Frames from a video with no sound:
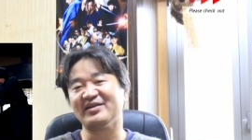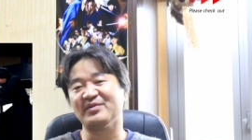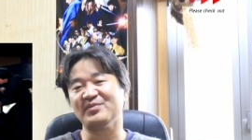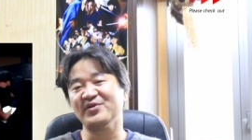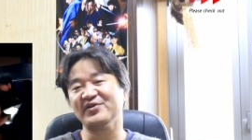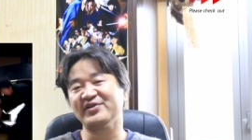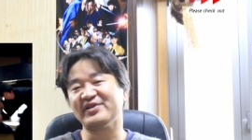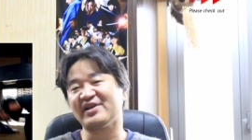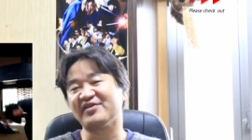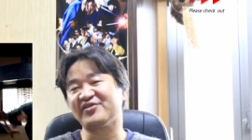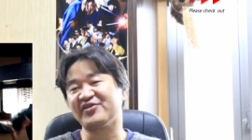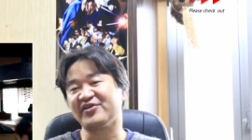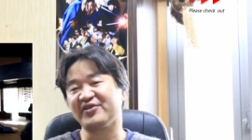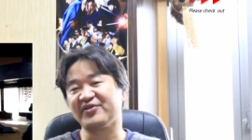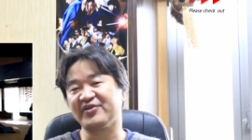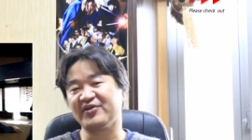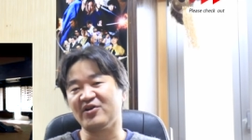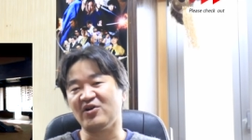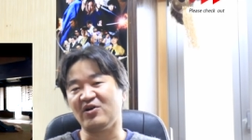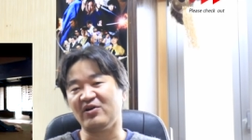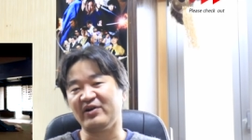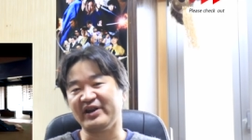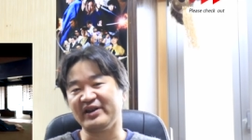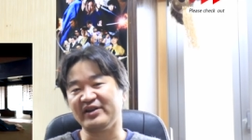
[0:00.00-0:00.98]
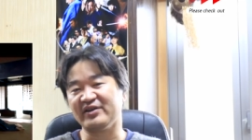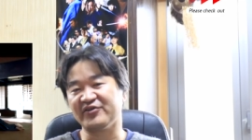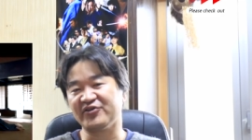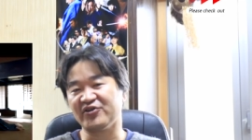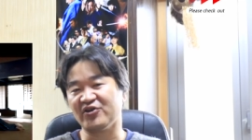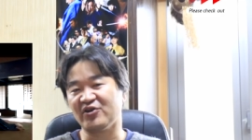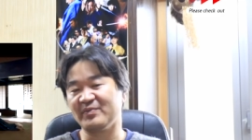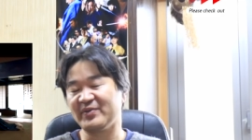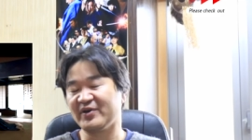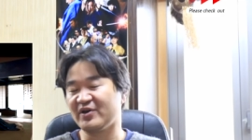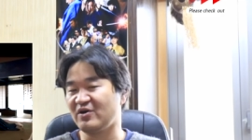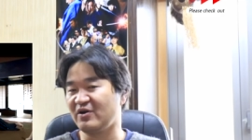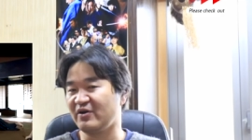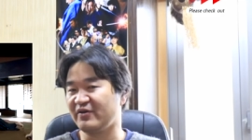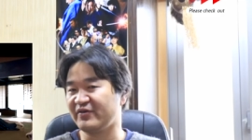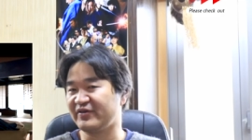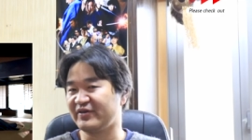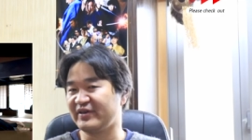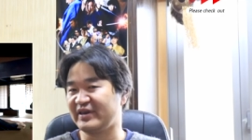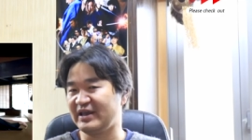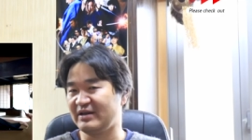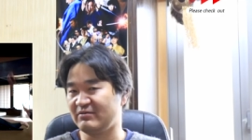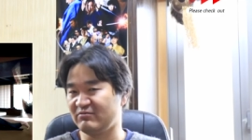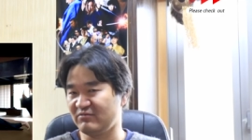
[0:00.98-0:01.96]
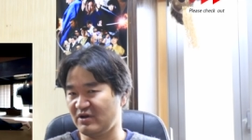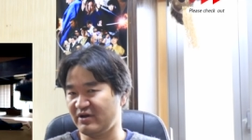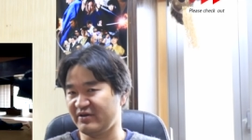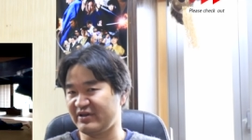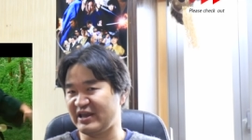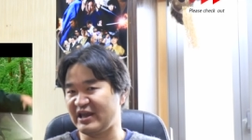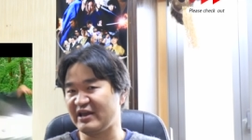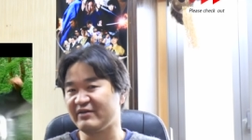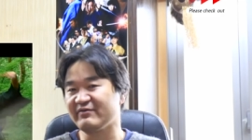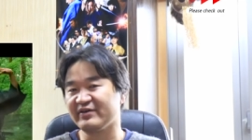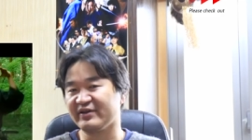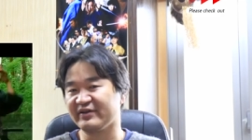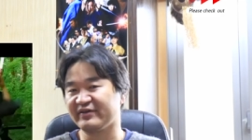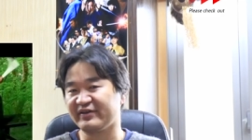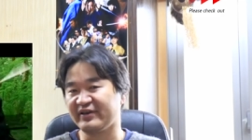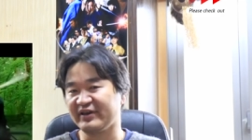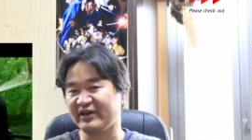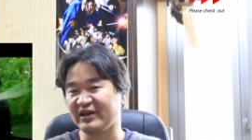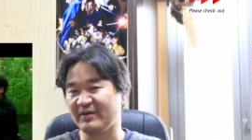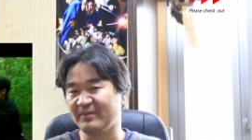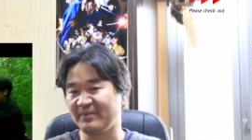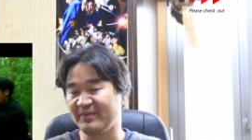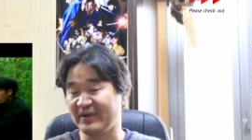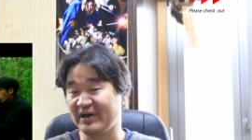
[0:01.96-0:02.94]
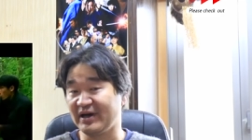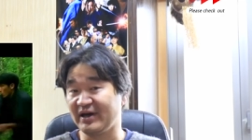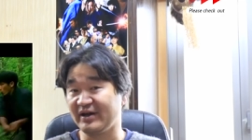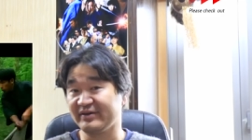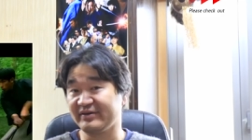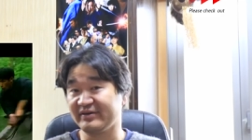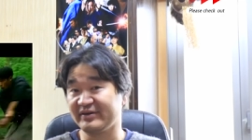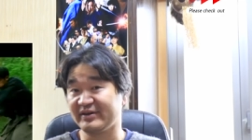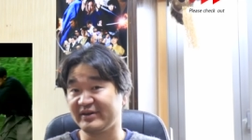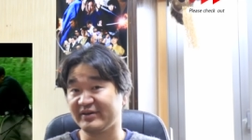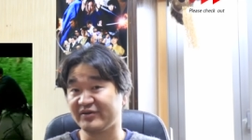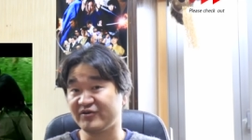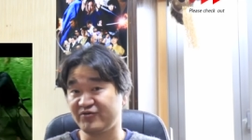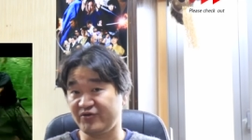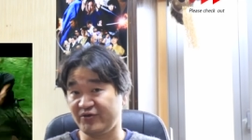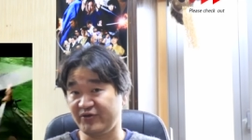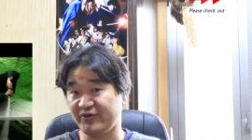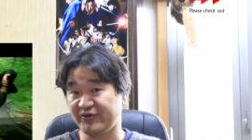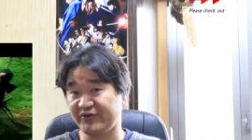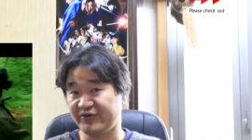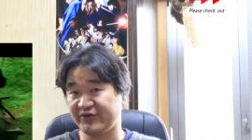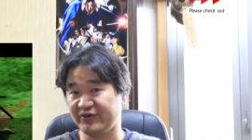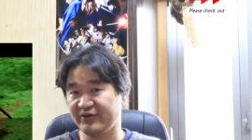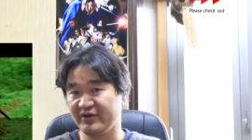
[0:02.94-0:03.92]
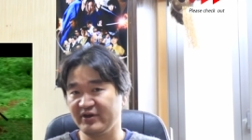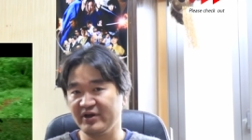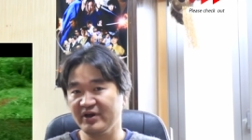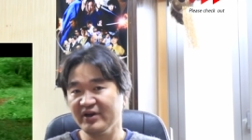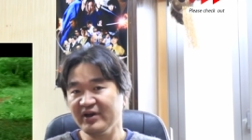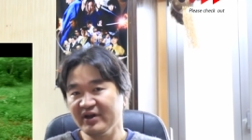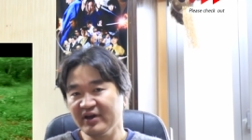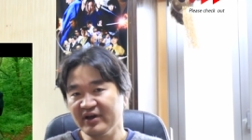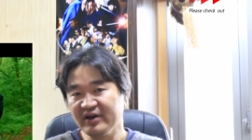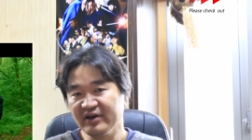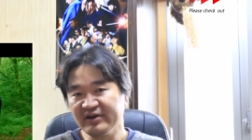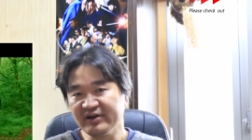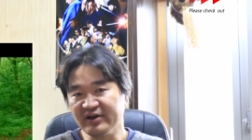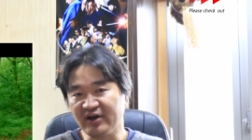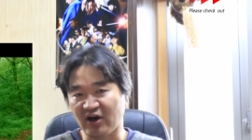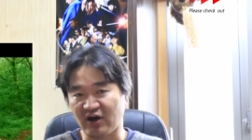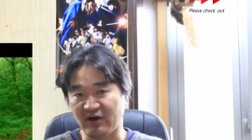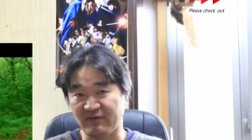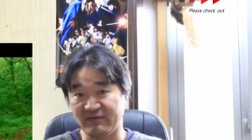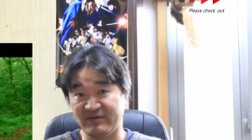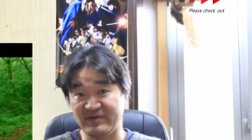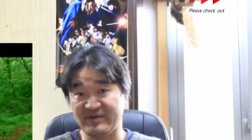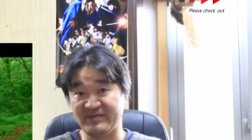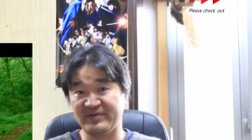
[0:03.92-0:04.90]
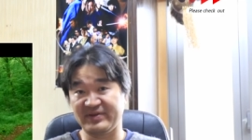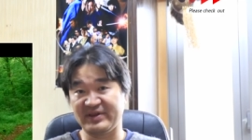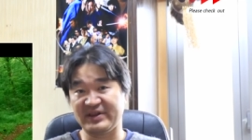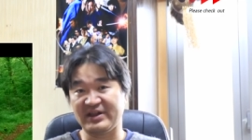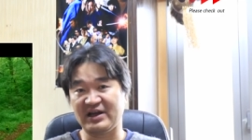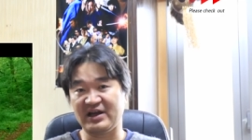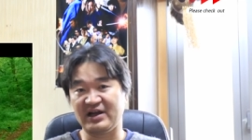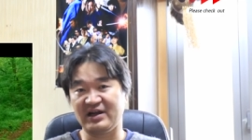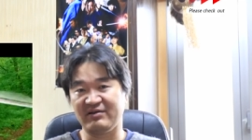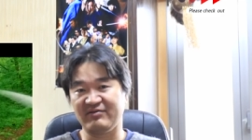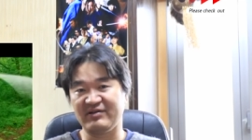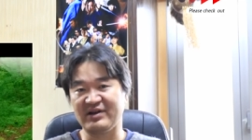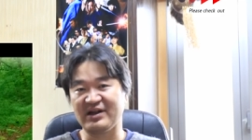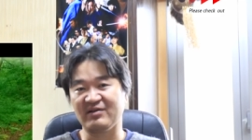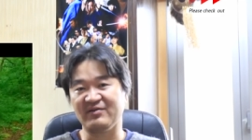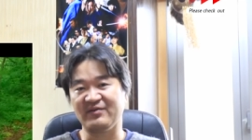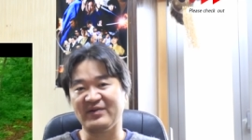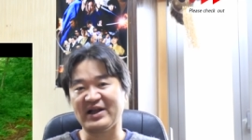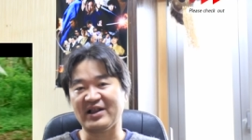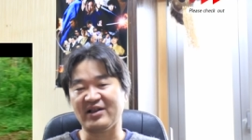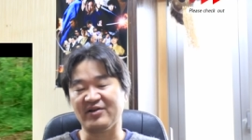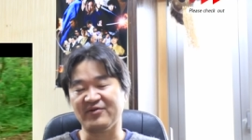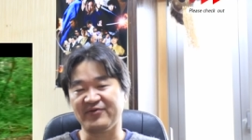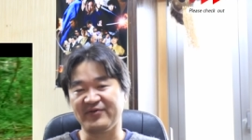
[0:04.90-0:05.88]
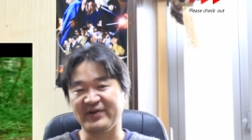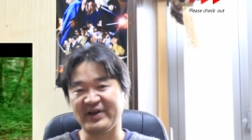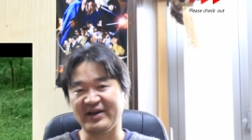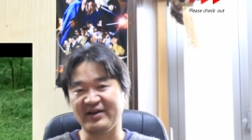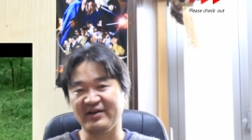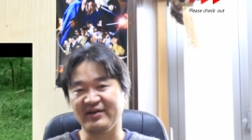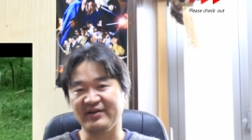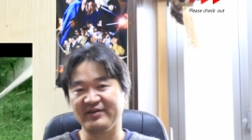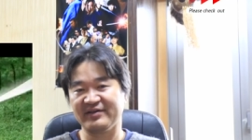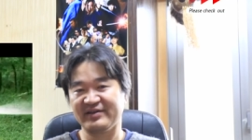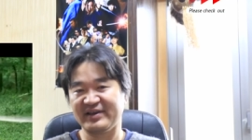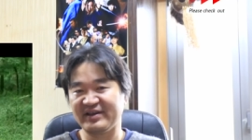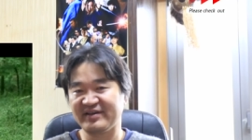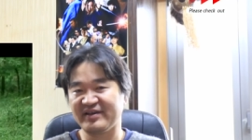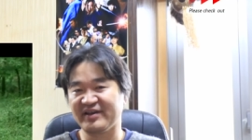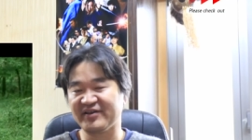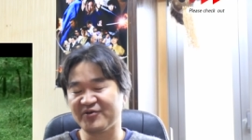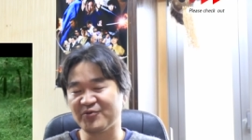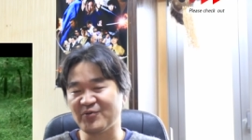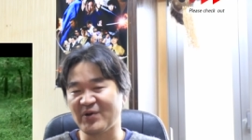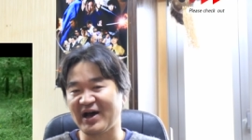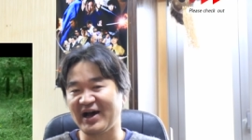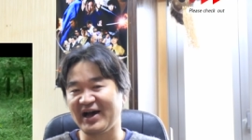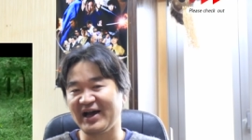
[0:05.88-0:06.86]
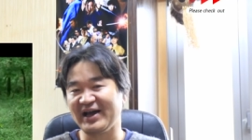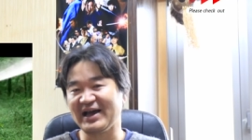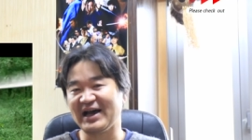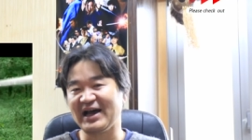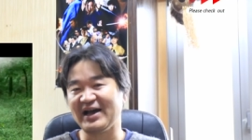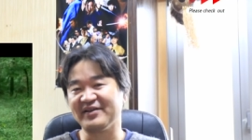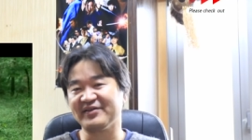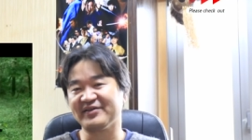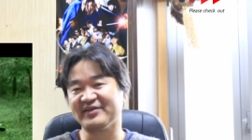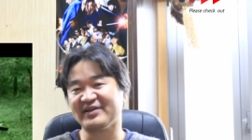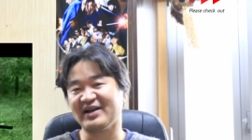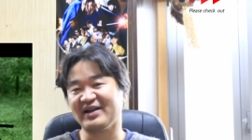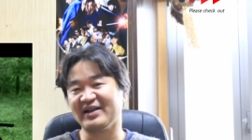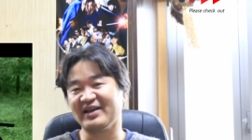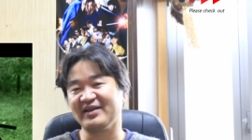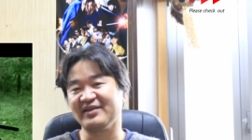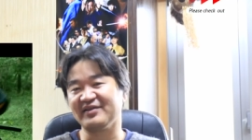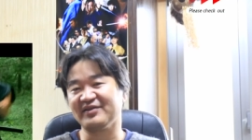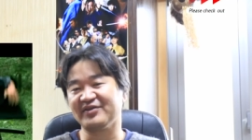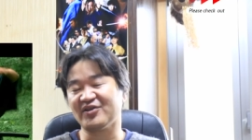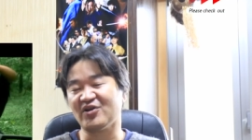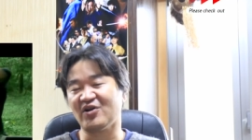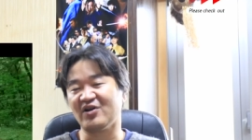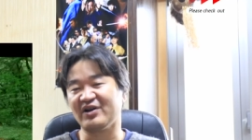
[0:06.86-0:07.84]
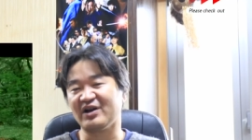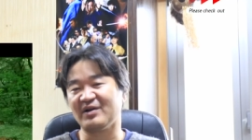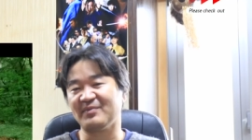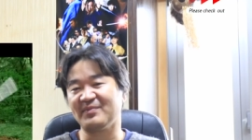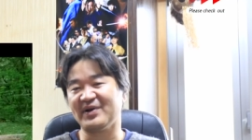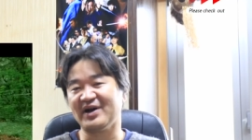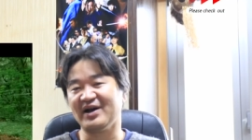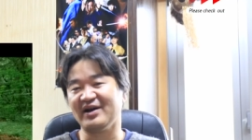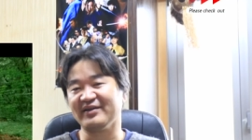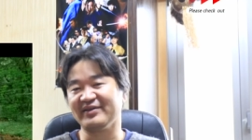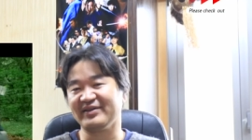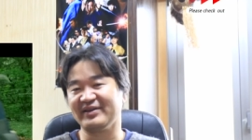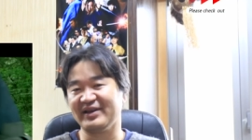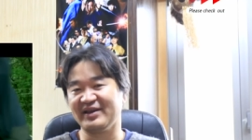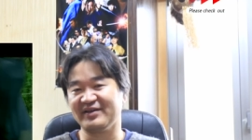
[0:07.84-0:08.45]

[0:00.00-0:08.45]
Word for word: the Musashi's Gorin no Sho because he wrote everything about the truth of the real battlefield. This is why I started to talk about